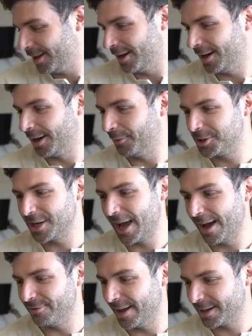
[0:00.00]
which I
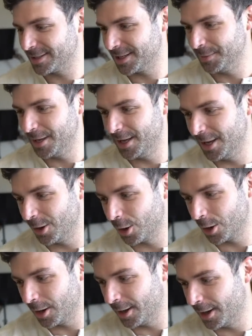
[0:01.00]
have next to me
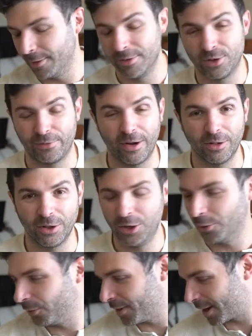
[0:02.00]
here. It's fairly new,
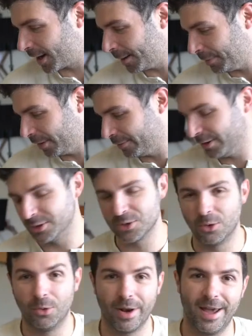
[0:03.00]
only a couple of years
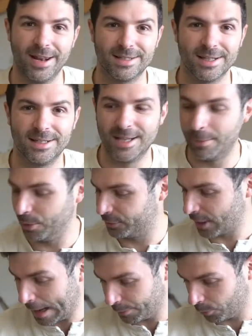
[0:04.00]
old, and it's a double
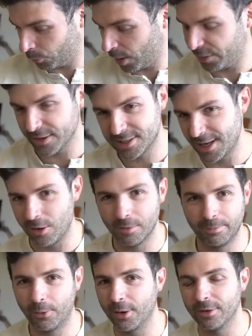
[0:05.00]
top with a sound
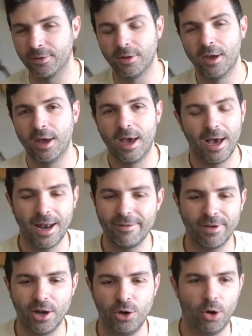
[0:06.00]
port, and I've
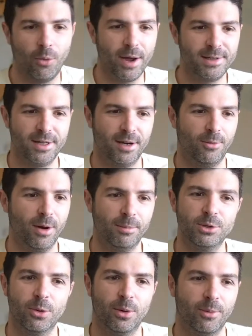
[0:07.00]
got no idea what I'm
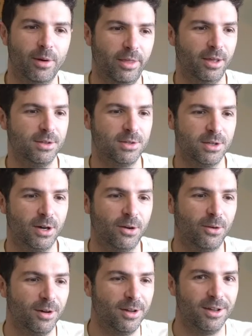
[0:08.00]
doing with it.
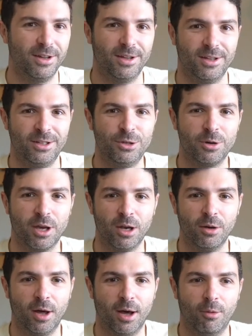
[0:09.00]
So you can
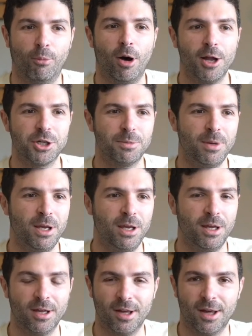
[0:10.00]
watch
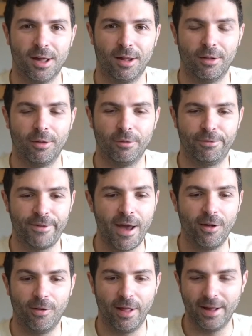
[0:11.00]
me
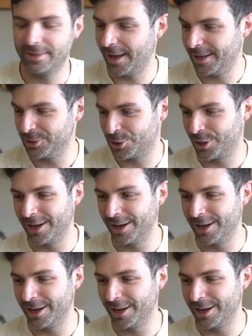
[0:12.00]
fail at the 8-string